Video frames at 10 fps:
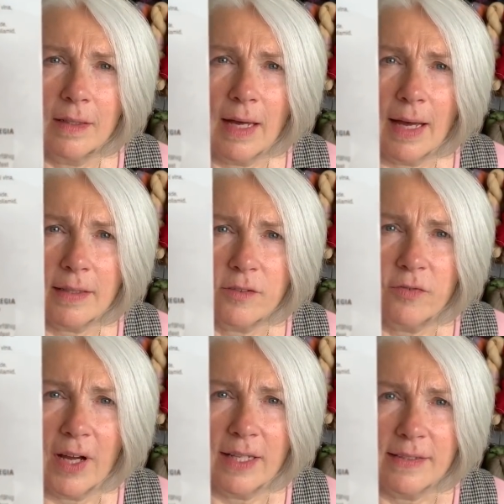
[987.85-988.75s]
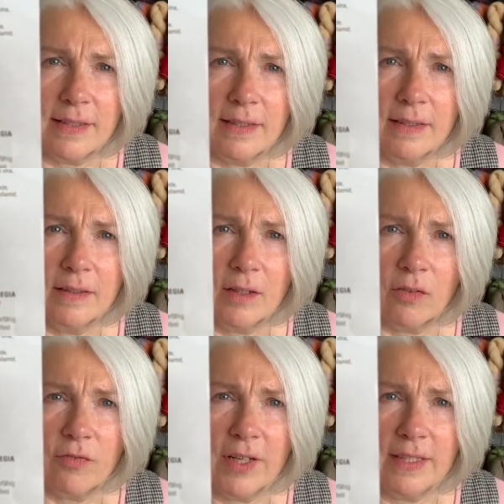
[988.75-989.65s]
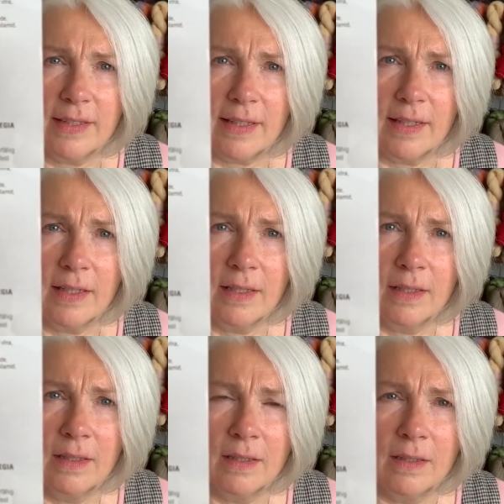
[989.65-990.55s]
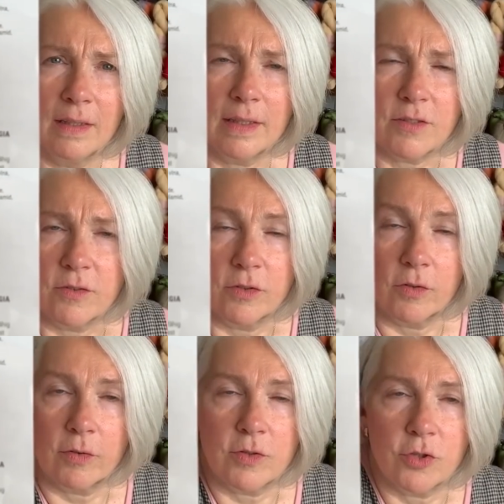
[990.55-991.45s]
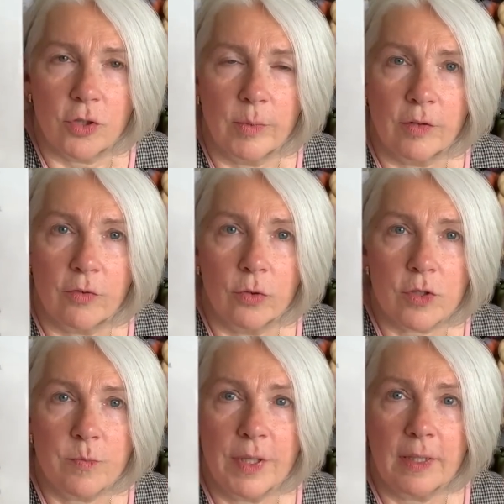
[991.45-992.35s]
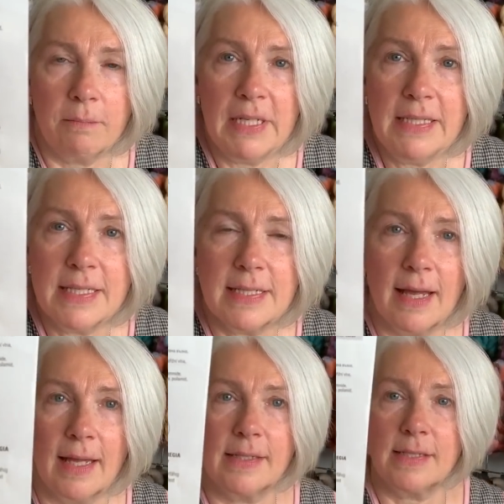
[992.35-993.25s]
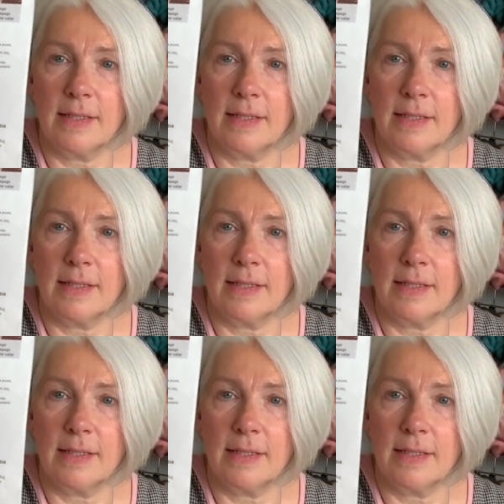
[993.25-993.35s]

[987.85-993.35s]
8 fädig, or fädig. It's German, of course, but it means that